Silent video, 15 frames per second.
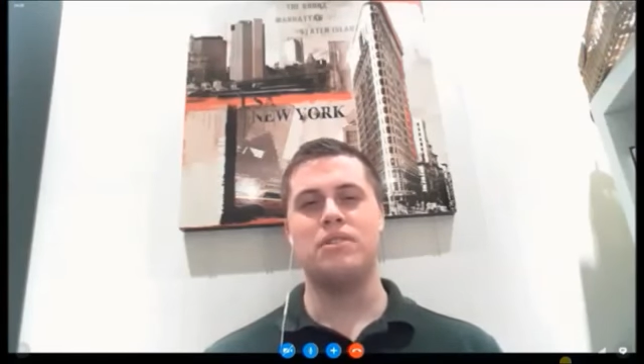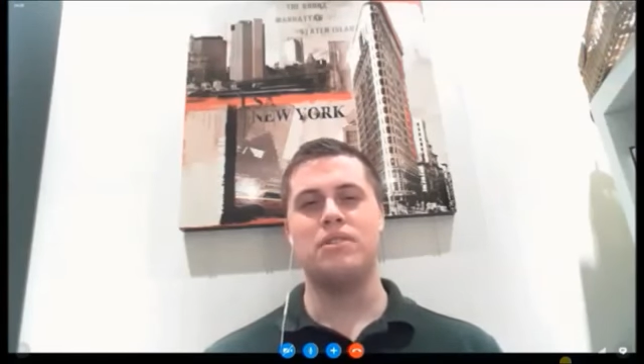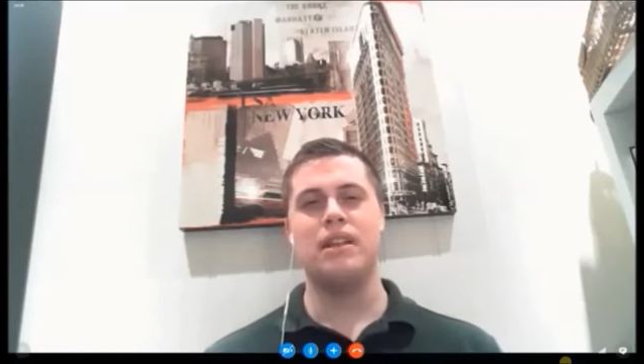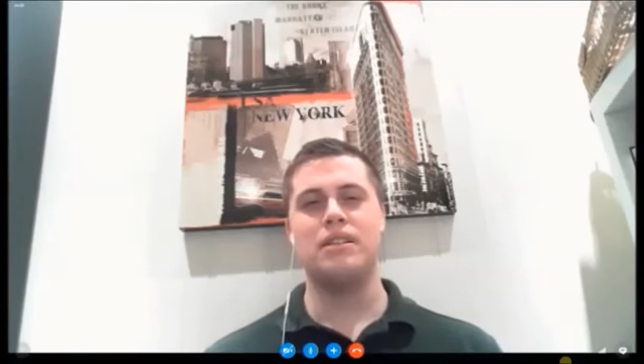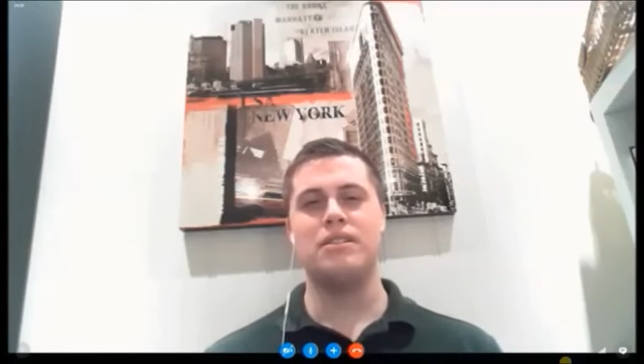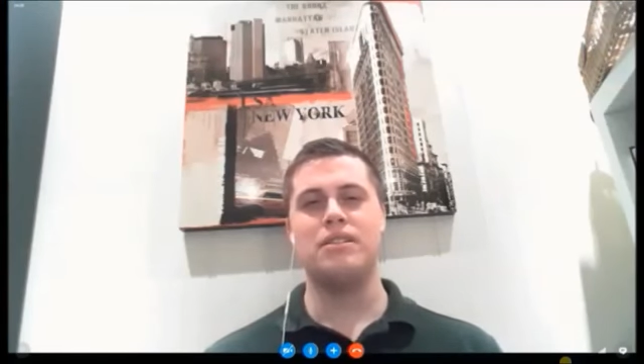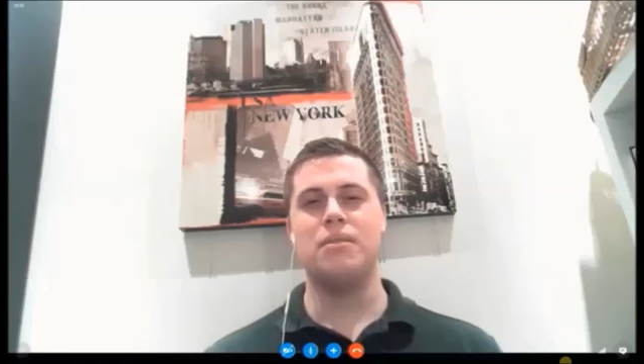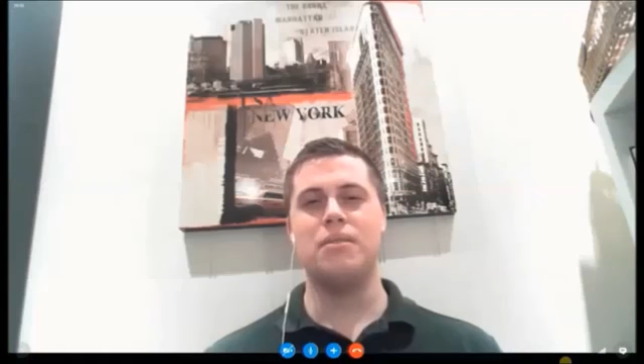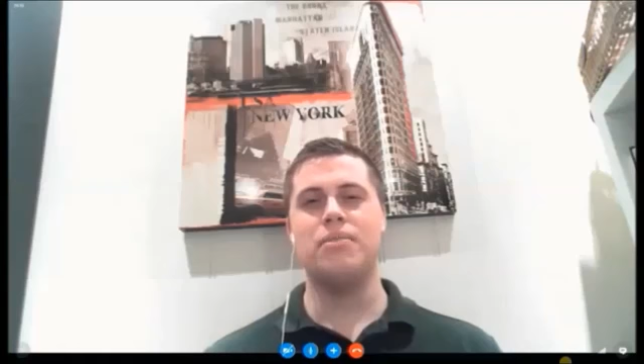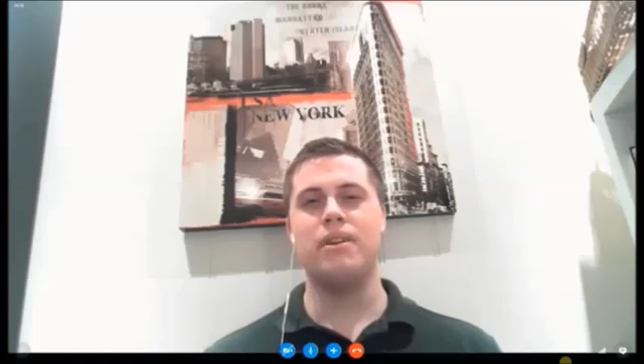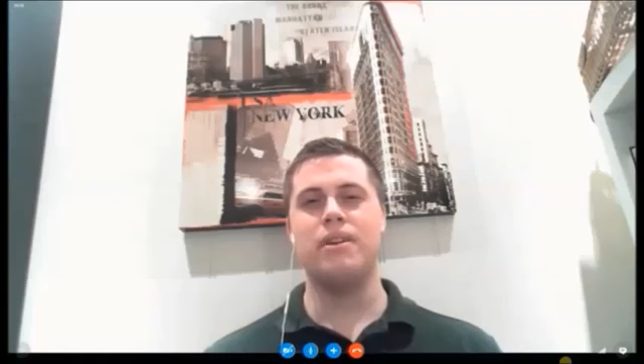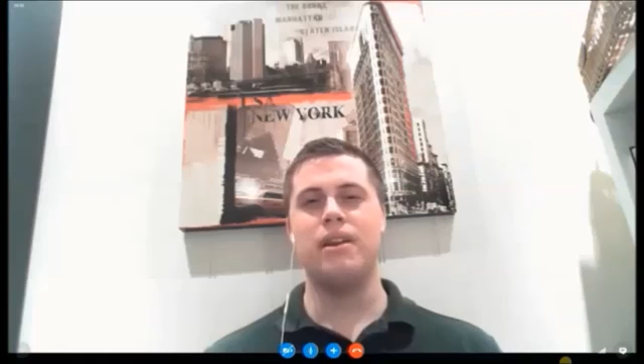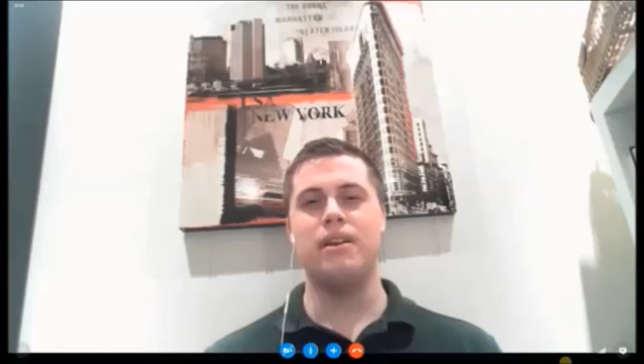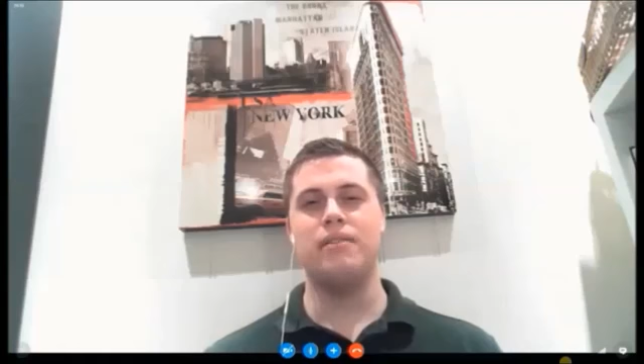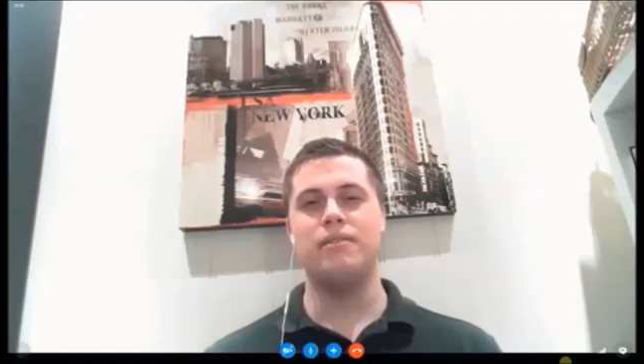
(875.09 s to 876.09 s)
quote said
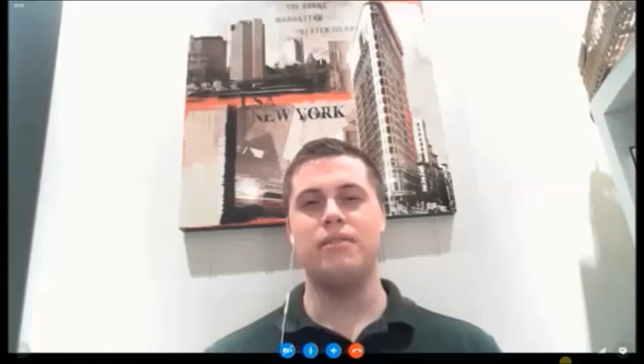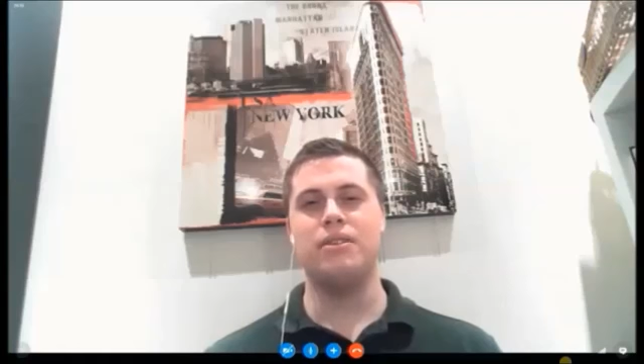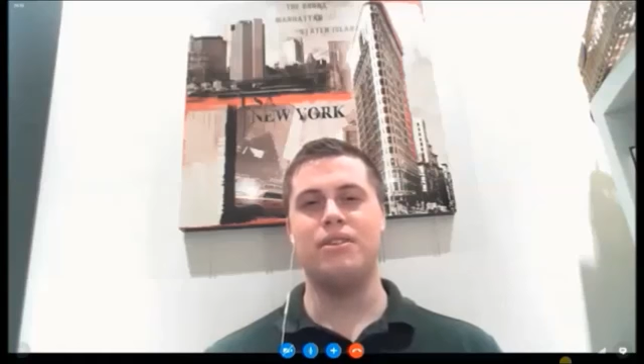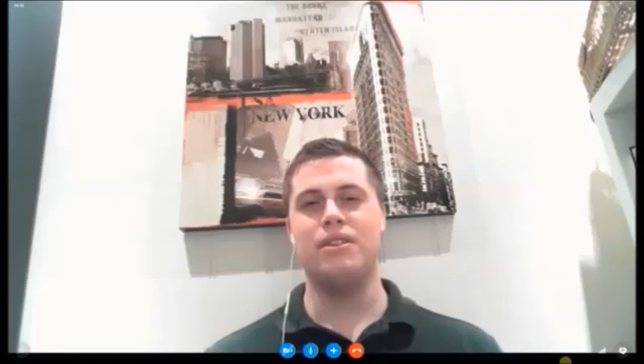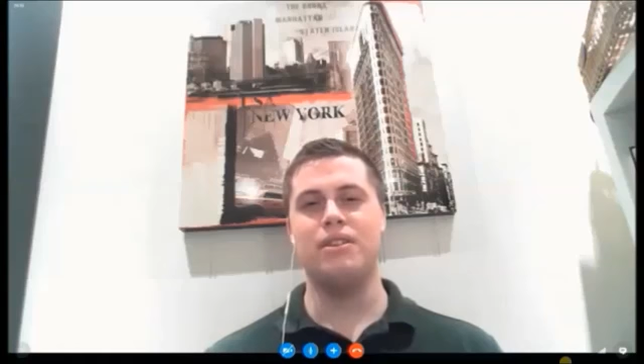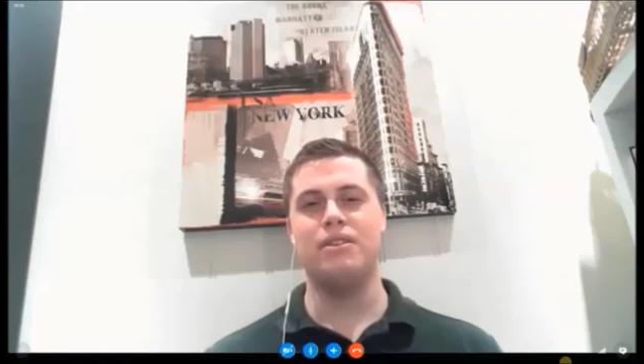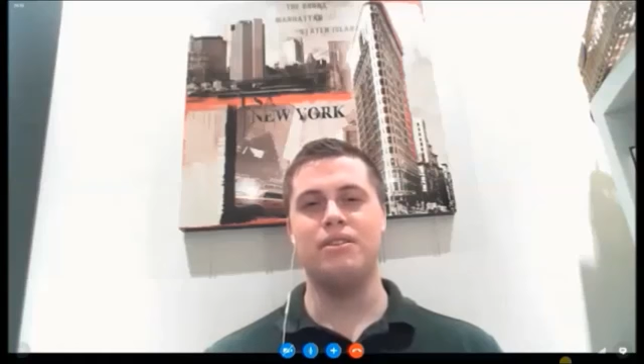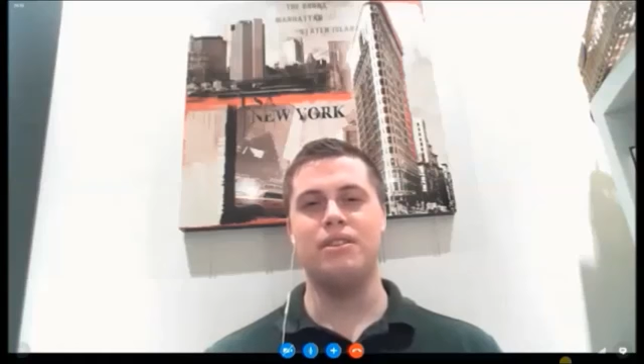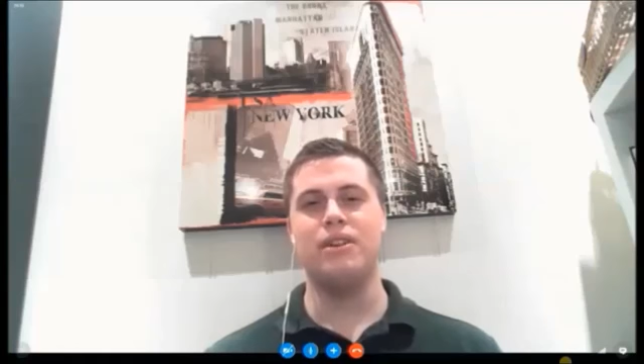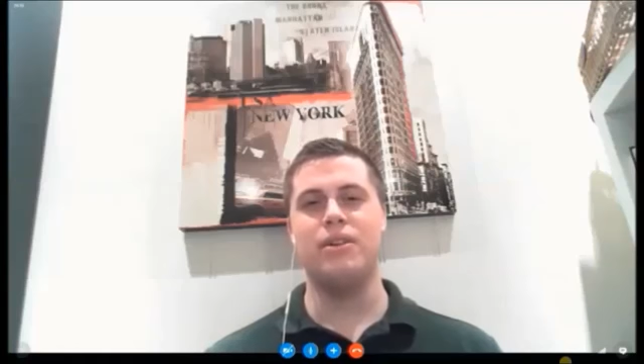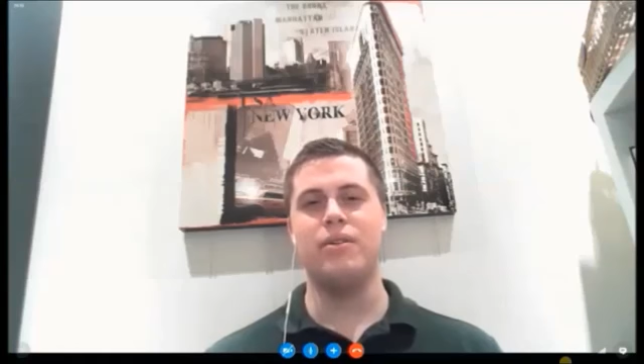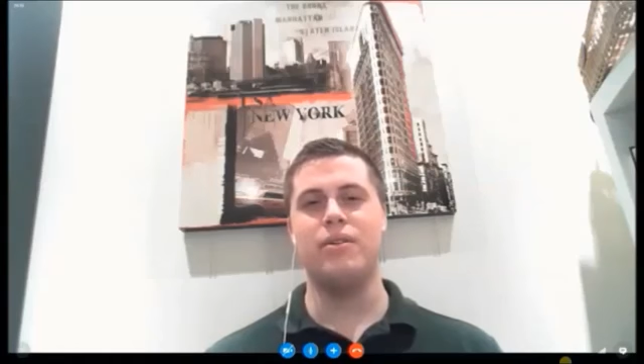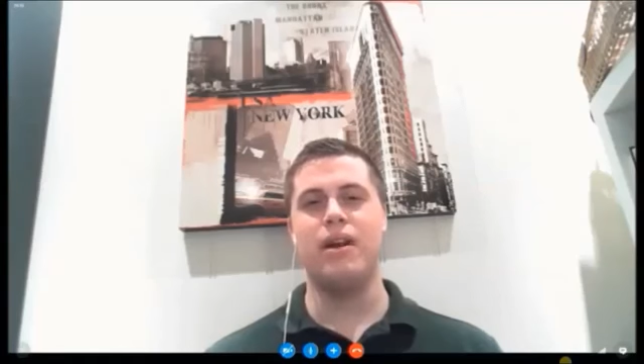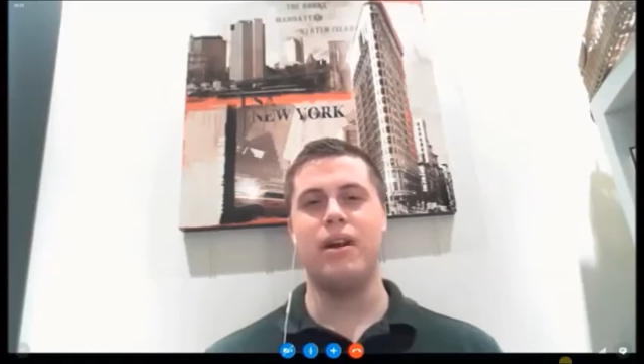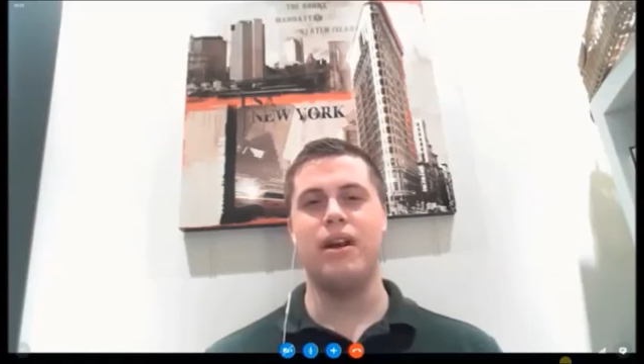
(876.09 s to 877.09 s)
something, if
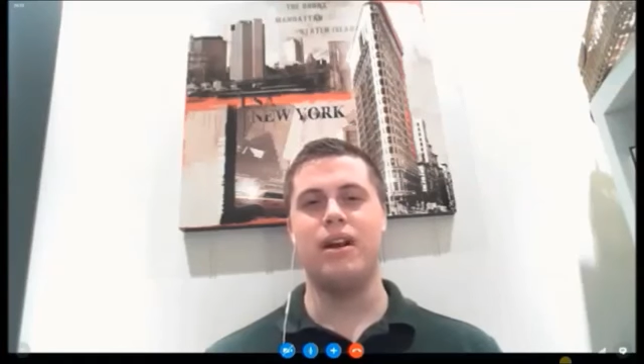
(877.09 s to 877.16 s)
you're,